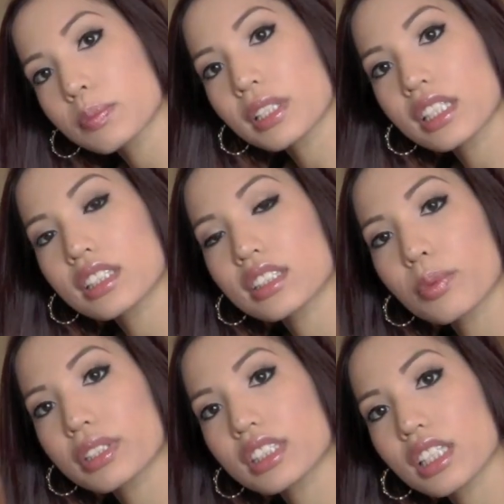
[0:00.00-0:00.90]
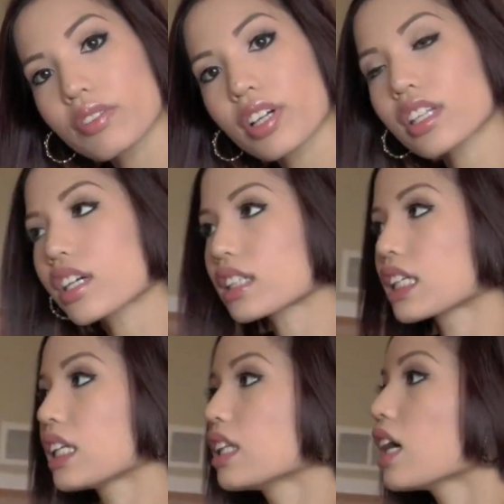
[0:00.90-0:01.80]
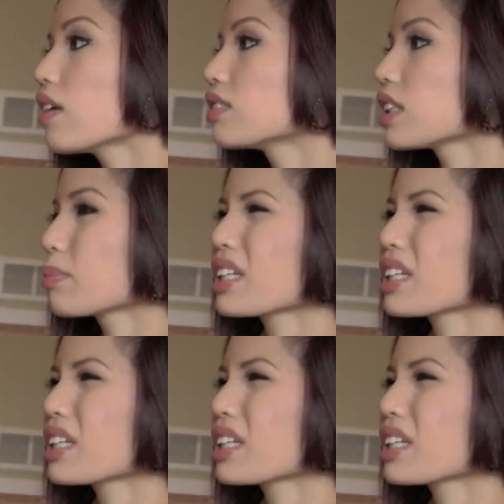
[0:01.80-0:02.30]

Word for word: piece that we just leave right there because he loves it.